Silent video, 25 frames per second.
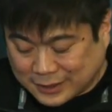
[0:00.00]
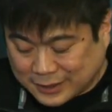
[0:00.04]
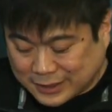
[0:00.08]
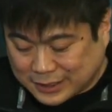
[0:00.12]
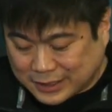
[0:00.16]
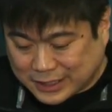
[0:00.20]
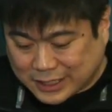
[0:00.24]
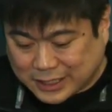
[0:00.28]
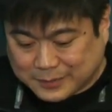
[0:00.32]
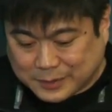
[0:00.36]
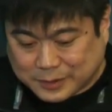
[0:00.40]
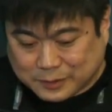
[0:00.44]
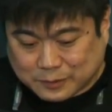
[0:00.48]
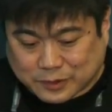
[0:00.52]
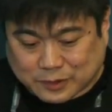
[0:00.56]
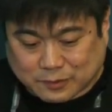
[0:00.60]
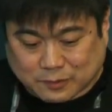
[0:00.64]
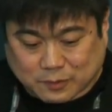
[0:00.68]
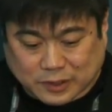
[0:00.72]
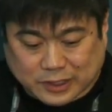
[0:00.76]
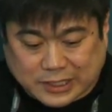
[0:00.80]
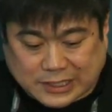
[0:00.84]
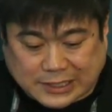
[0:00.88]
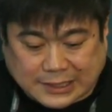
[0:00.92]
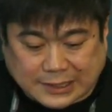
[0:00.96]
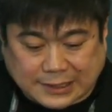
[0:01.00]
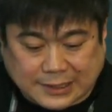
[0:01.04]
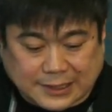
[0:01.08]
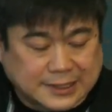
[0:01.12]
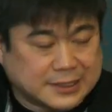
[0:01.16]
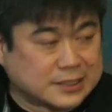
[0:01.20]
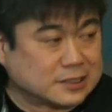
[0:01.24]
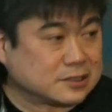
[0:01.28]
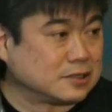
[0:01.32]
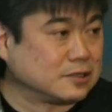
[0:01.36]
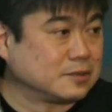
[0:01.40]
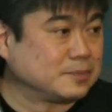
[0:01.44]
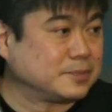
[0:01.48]
and Amy, we're working a lot
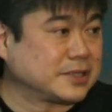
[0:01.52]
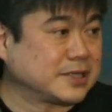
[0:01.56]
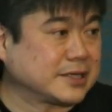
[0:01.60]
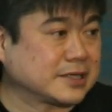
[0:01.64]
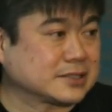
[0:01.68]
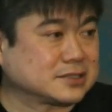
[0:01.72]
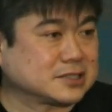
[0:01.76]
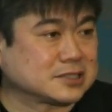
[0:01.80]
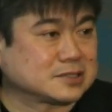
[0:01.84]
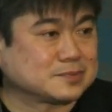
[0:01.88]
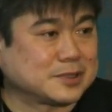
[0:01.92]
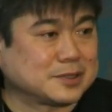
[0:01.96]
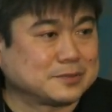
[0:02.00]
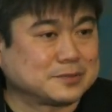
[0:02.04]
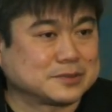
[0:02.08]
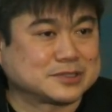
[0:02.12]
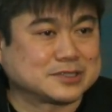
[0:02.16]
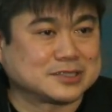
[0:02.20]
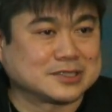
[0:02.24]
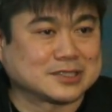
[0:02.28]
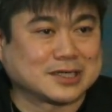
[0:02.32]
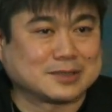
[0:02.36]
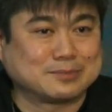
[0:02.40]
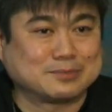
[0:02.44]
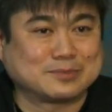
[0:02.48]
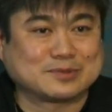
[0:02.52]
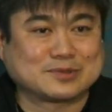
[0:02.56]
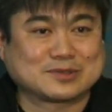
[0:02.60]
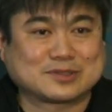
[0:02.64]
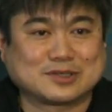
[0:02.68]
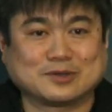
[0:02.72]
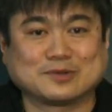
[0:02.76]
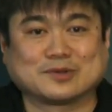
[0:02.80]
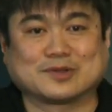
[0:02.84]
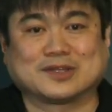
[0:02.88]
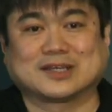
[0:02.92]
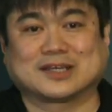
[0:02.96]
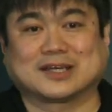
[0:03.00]
on open access publishing. I
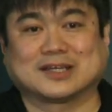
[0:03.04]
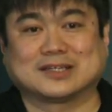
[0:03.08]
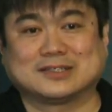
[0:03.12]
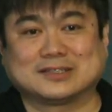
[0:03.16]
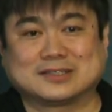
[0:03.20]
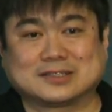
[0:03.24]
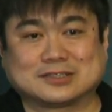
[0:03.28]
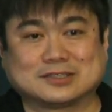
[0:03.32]
don't think I need to